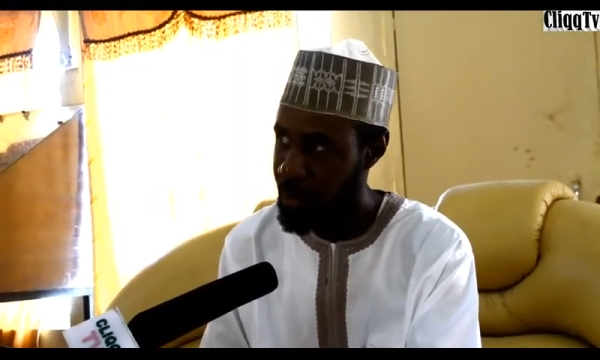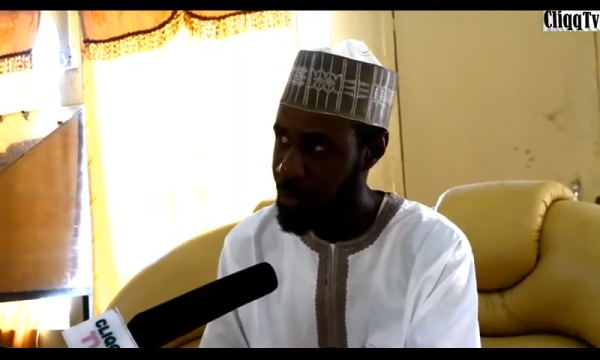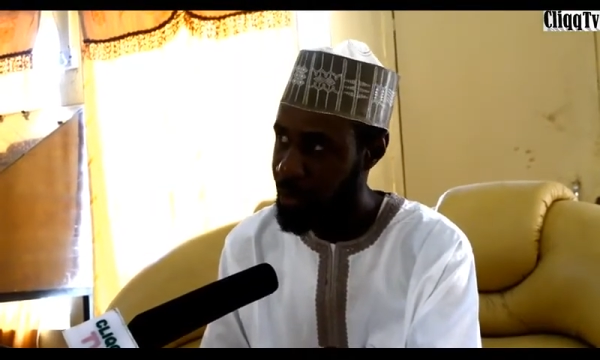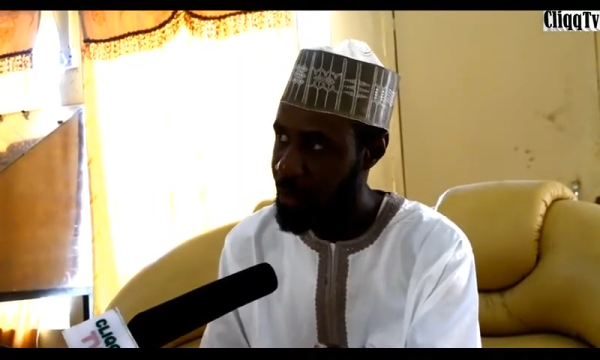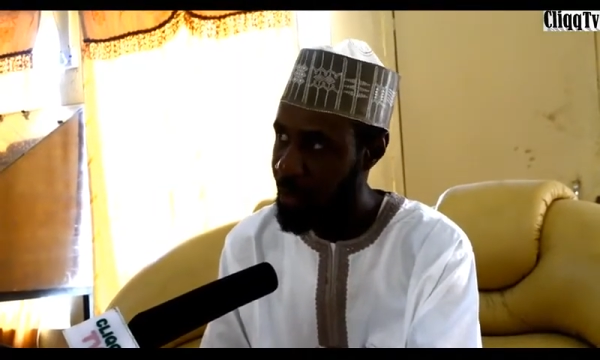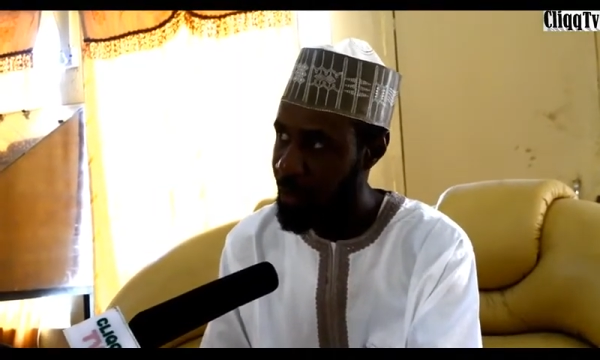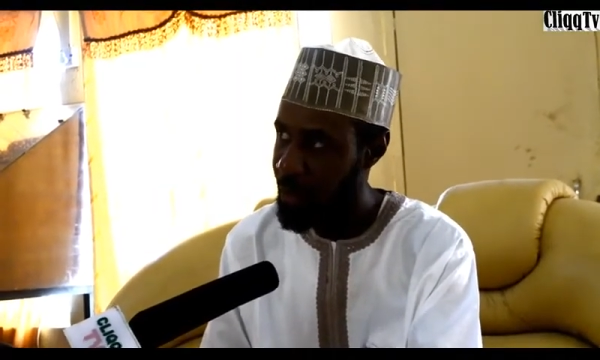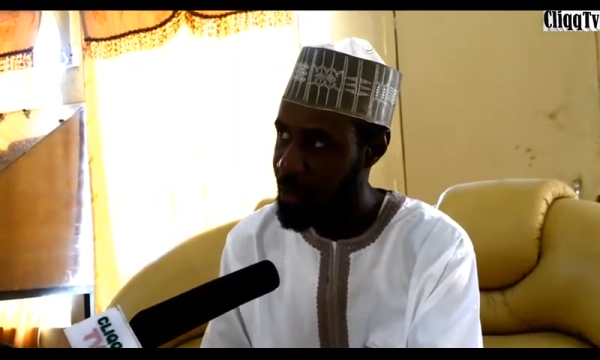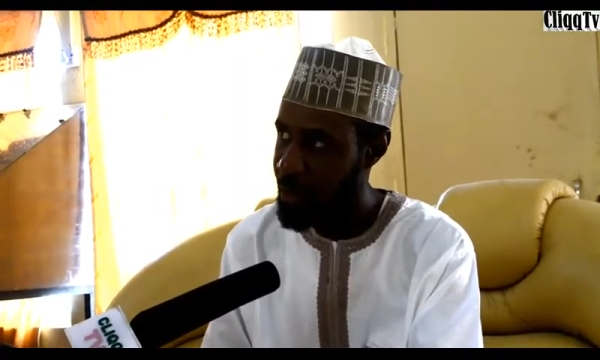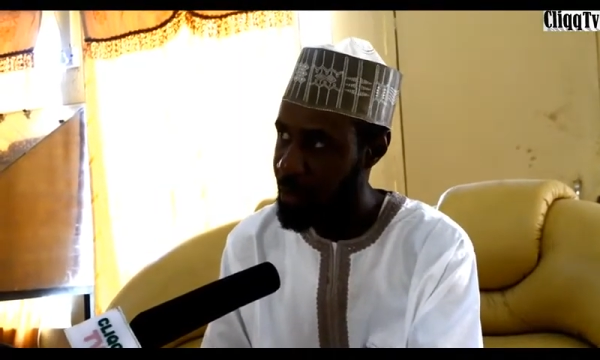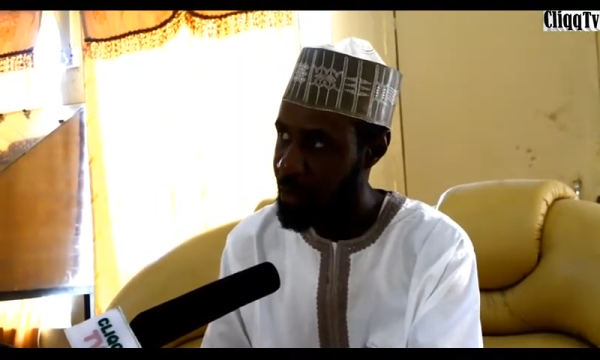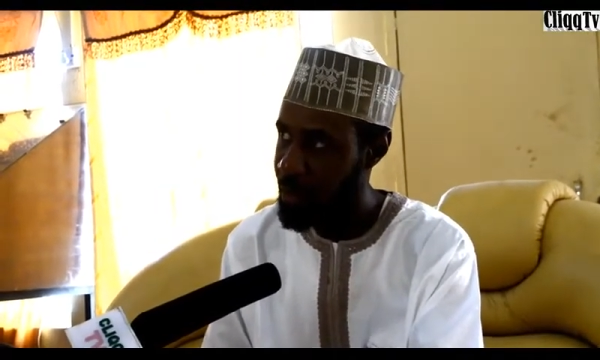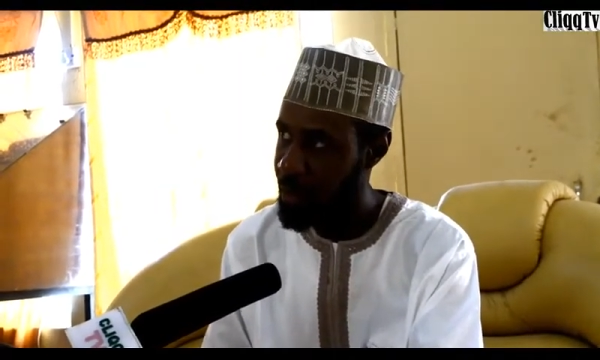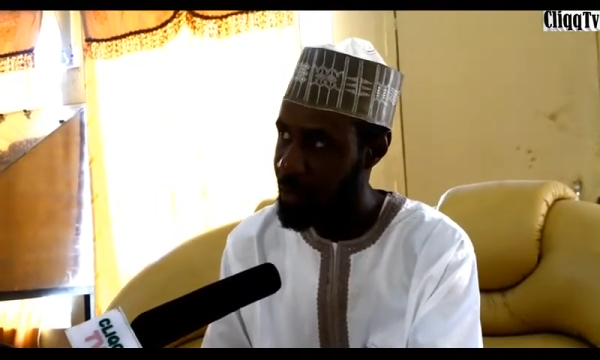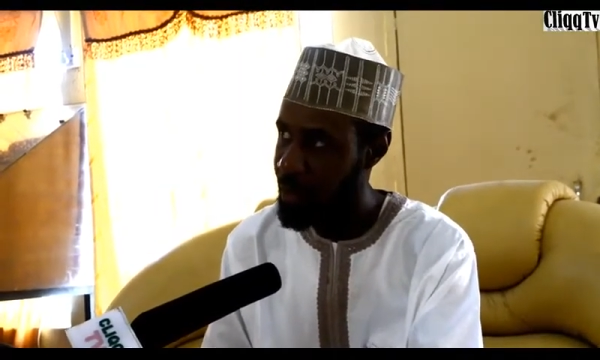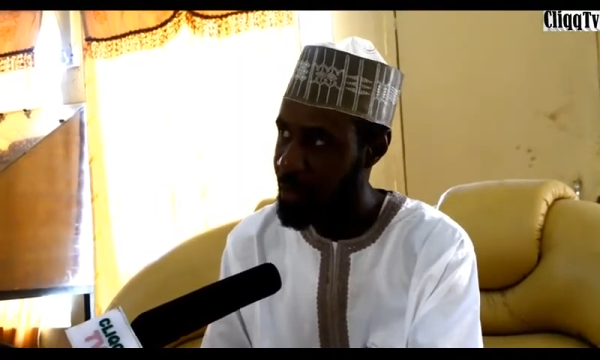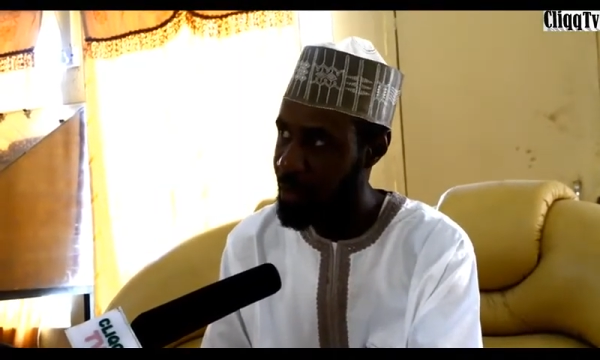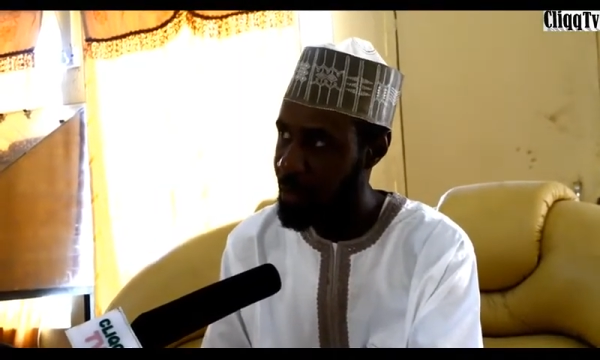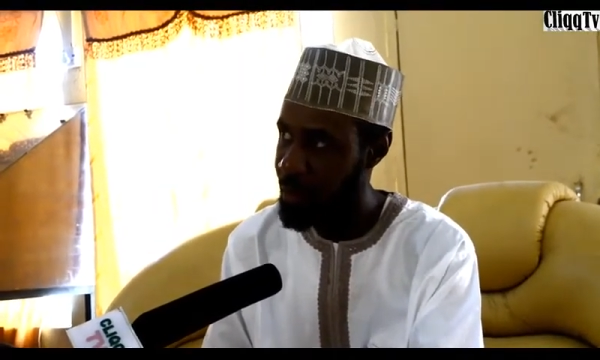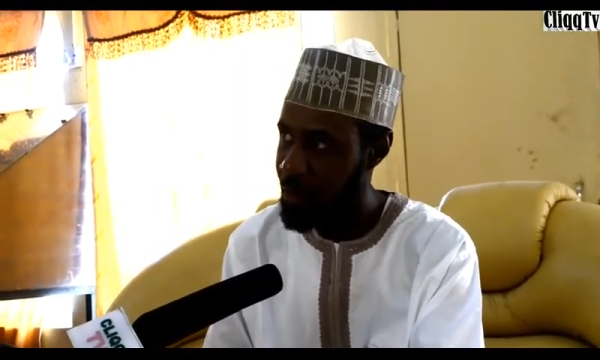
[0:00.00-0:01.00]
that
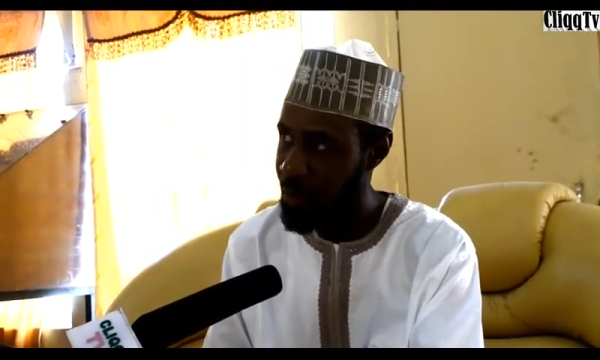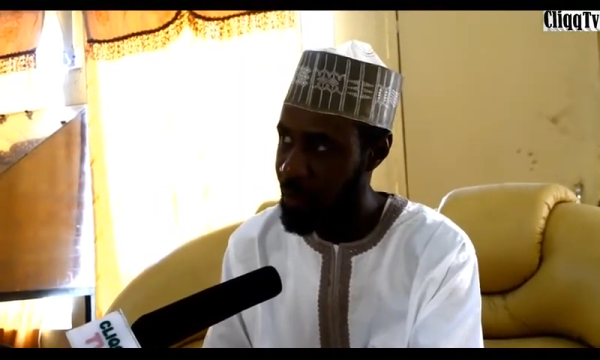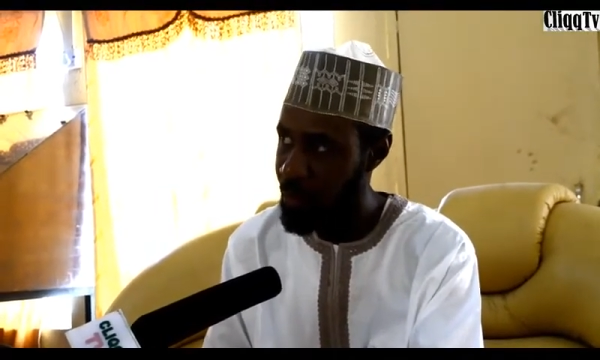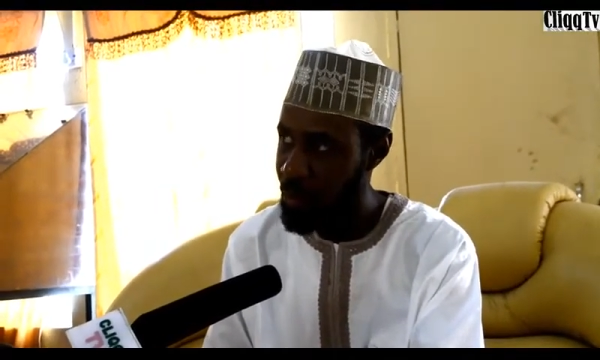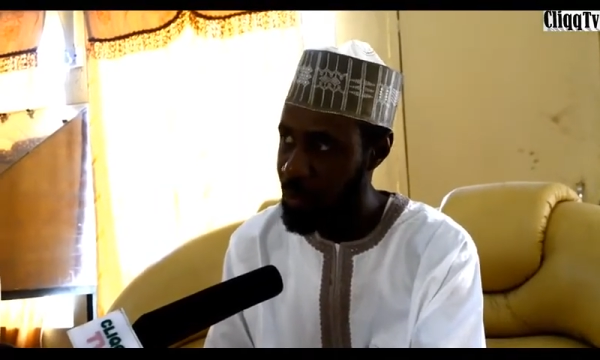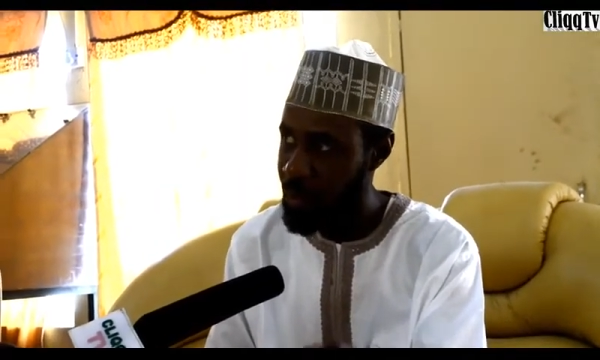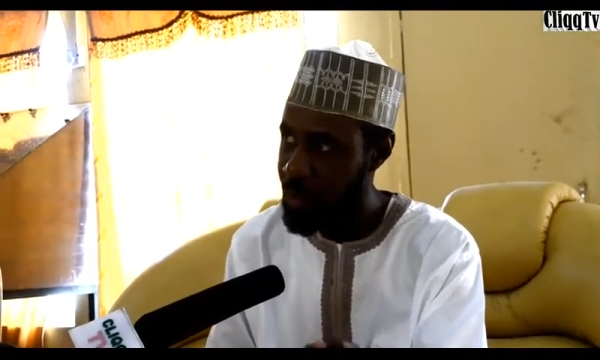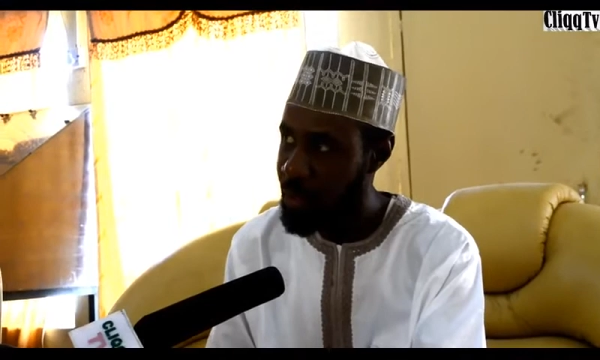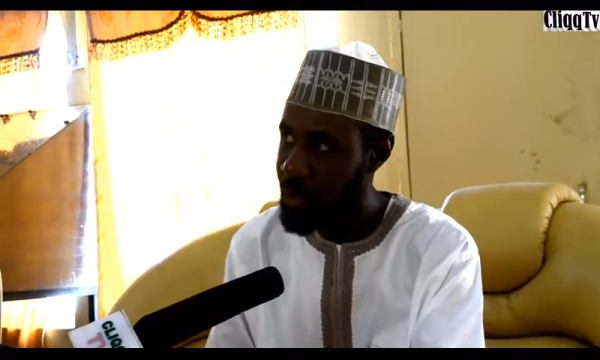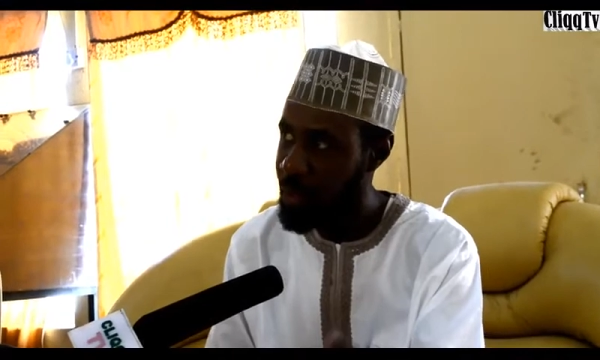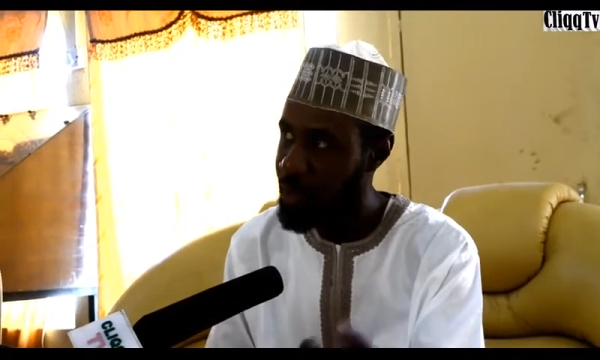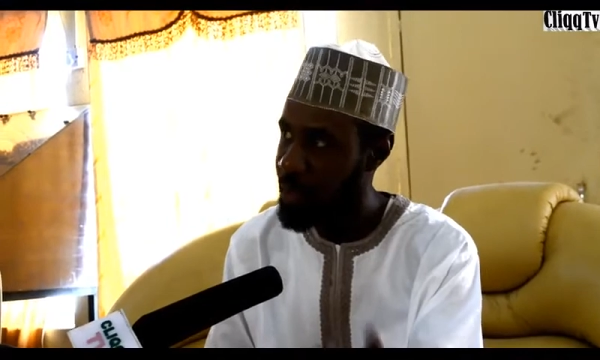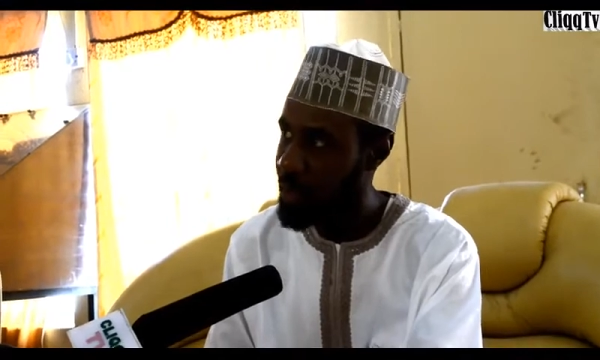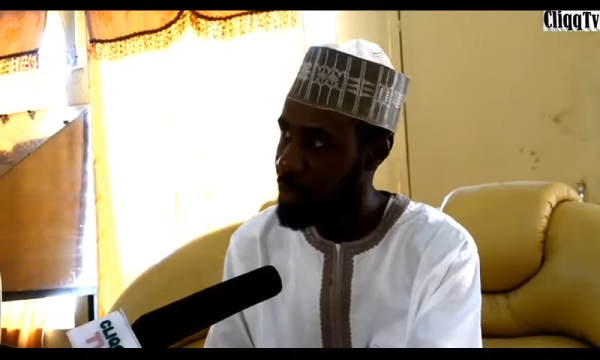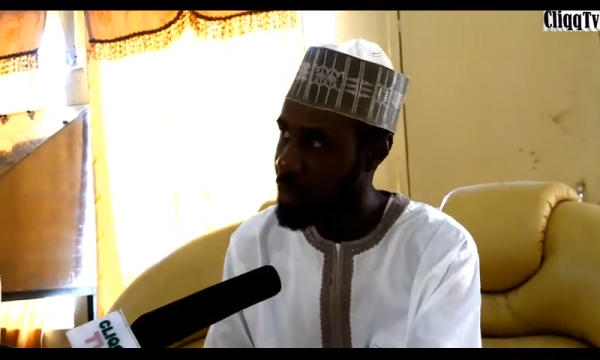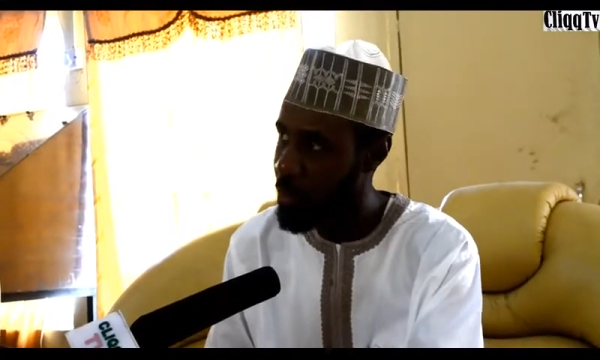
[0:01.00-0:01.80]
they need in